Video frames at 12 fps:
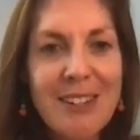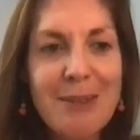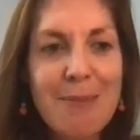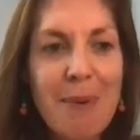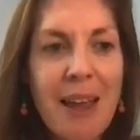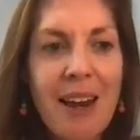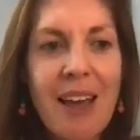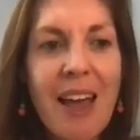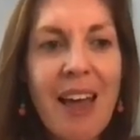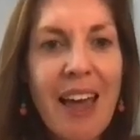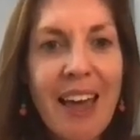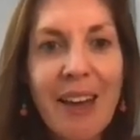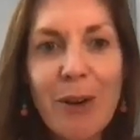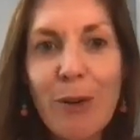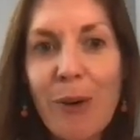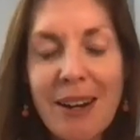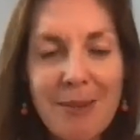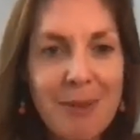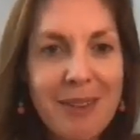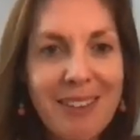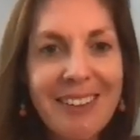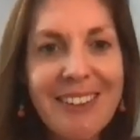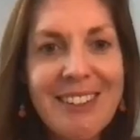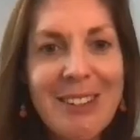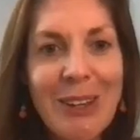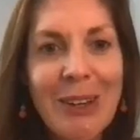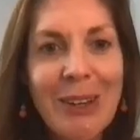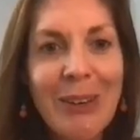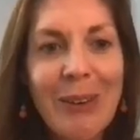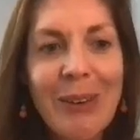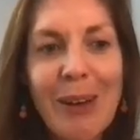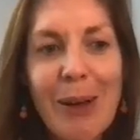just been incredible to